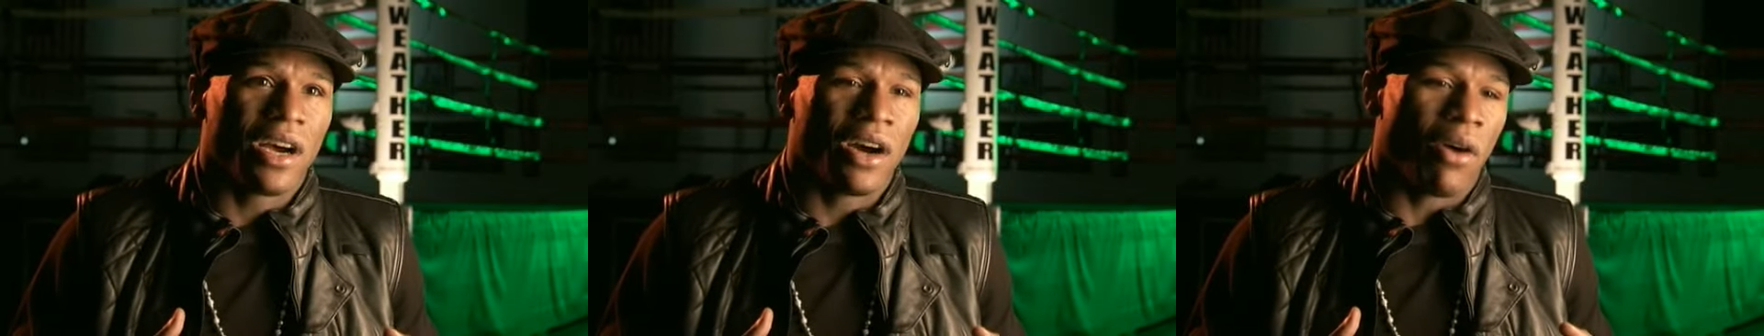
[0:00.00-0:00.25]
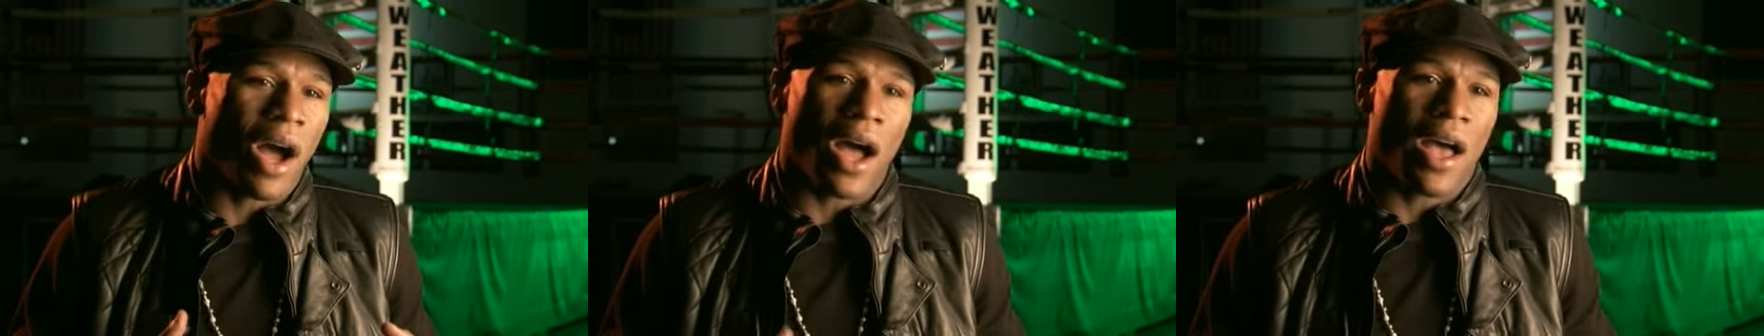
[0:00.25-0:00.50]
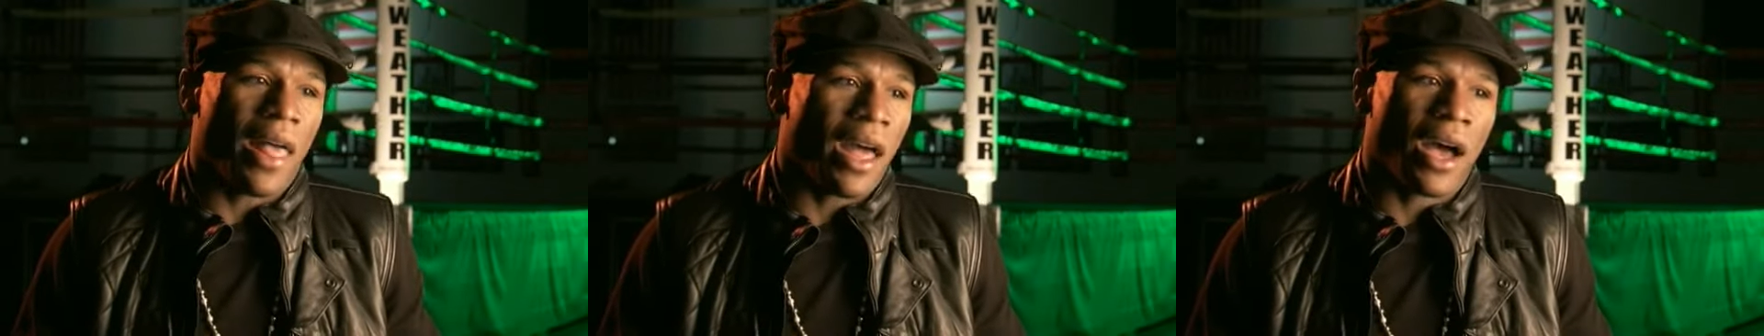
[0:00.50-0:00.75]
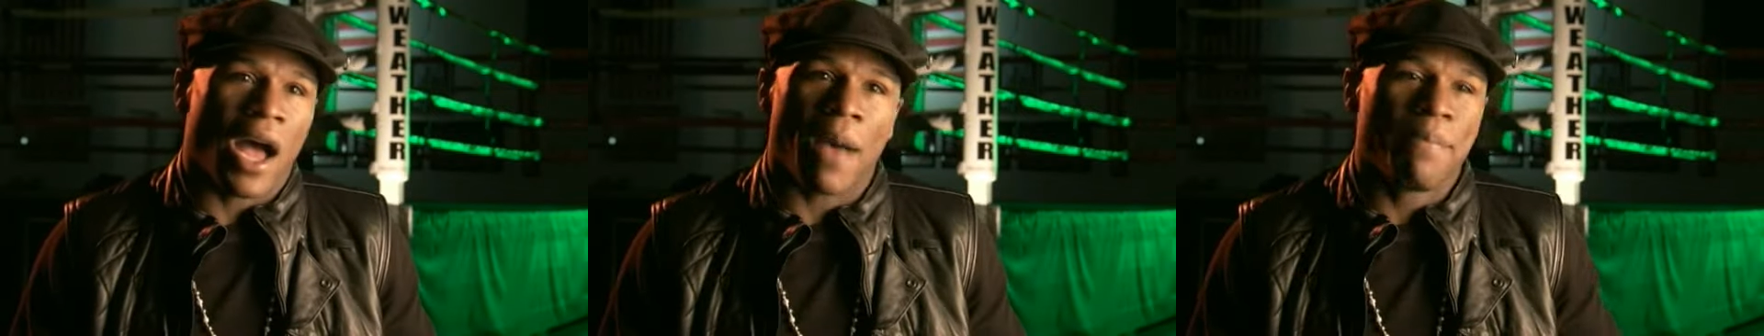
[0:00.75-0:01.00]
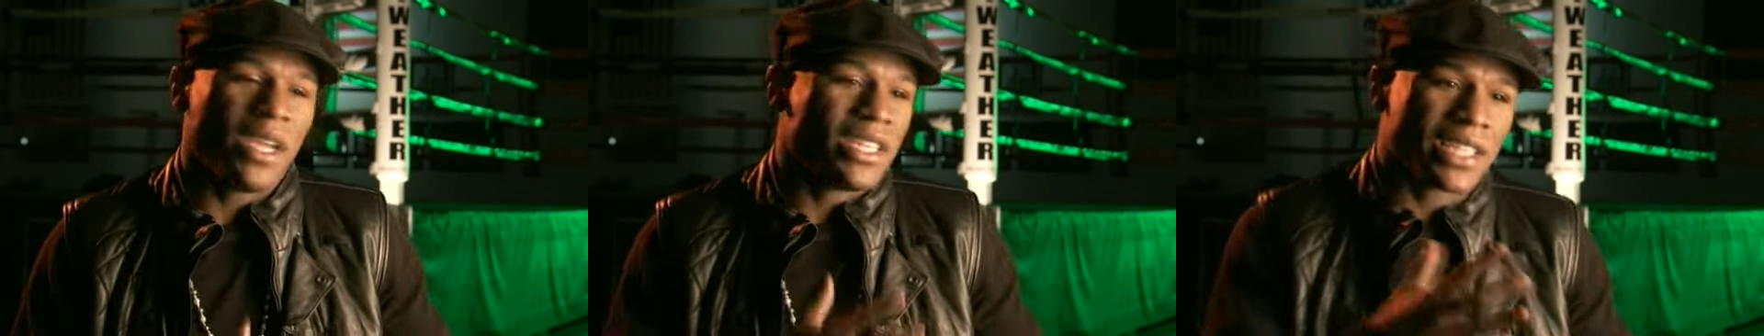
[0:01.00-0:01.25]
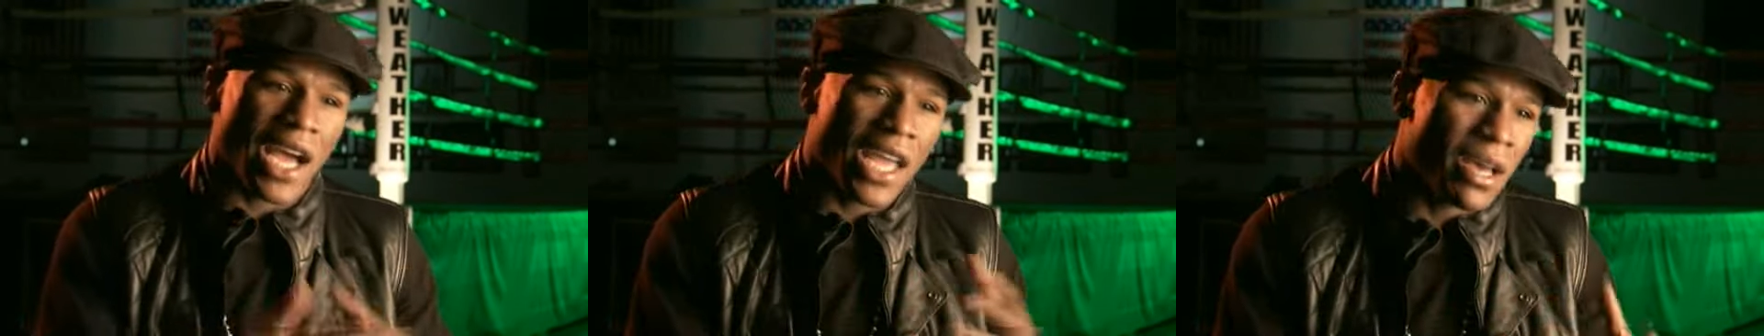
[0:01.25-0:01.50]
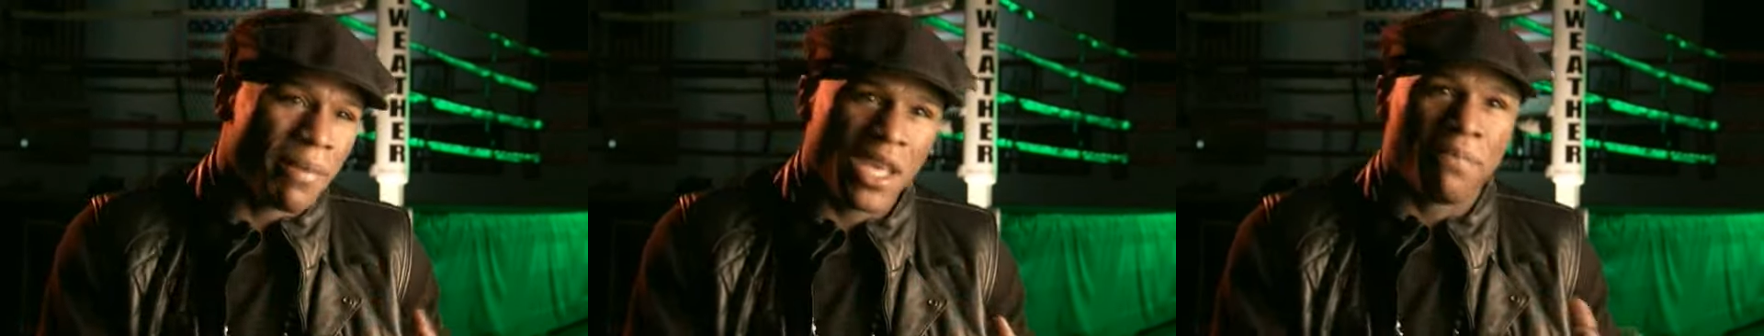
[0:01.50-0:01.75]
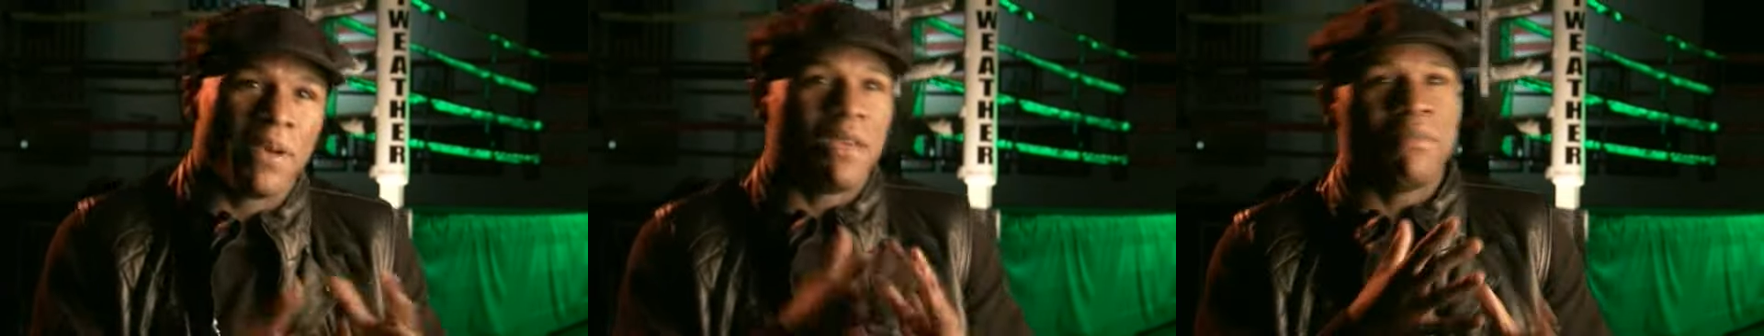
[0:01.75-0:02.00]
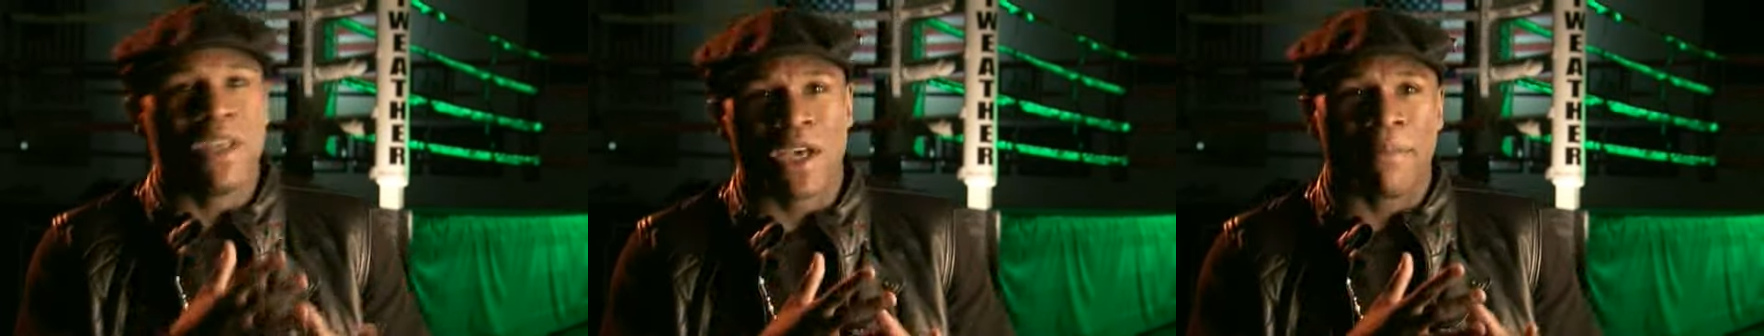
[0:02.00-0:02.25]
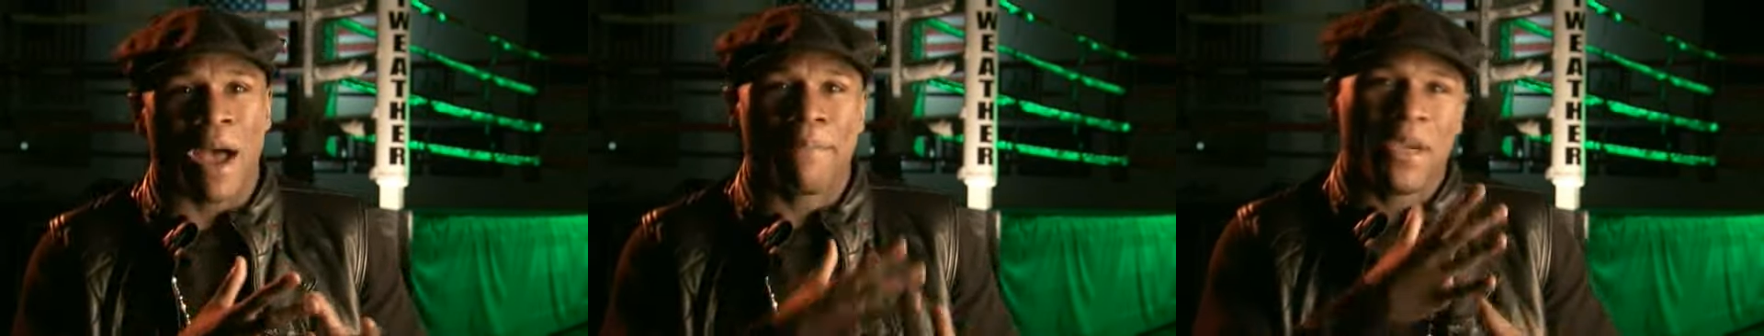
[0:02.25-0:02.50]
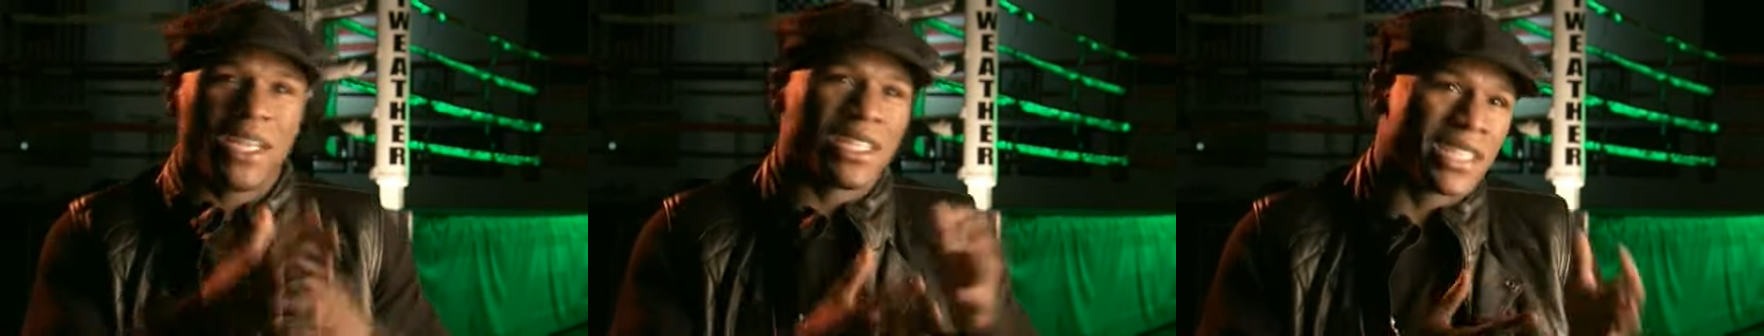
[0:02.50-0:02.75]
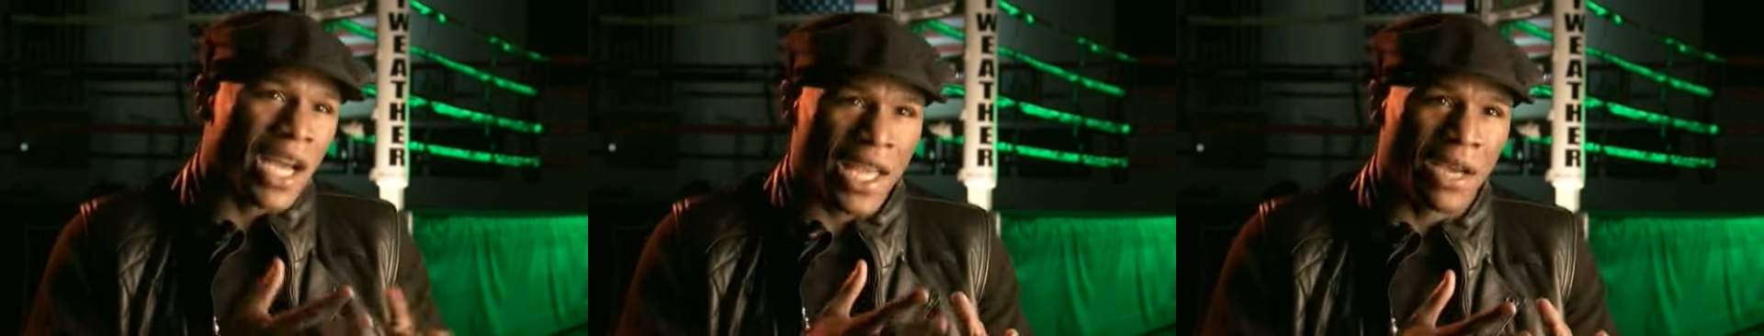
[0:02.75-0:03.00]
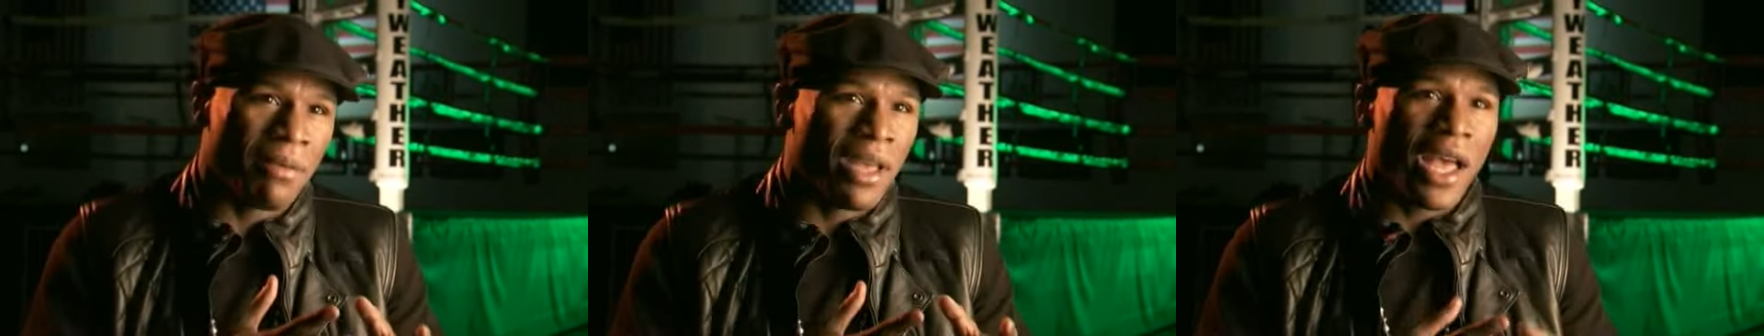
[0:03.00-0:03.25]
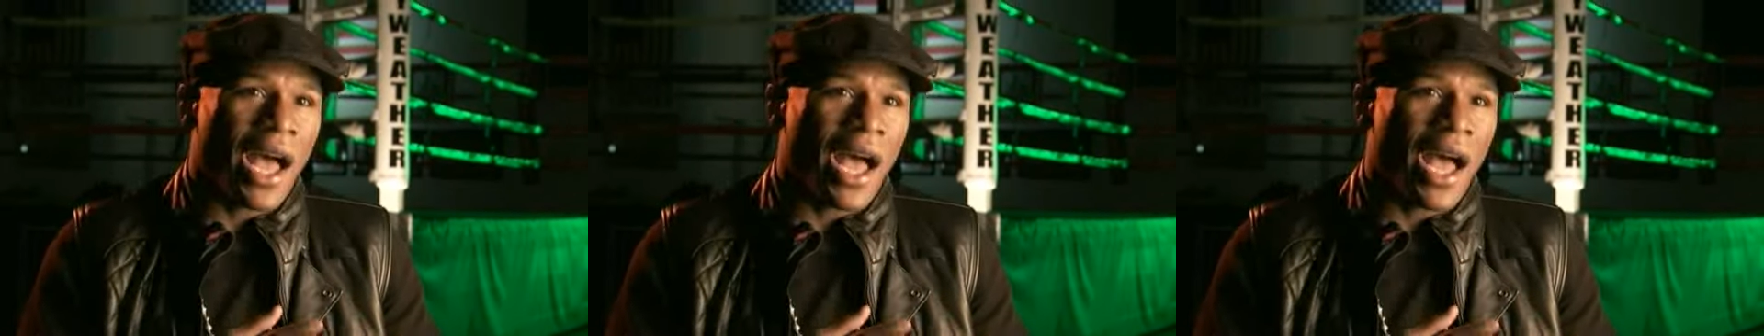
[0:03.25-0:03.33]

oh, I, uh, I, beat this guy up. He beat me up. I beat this guy up.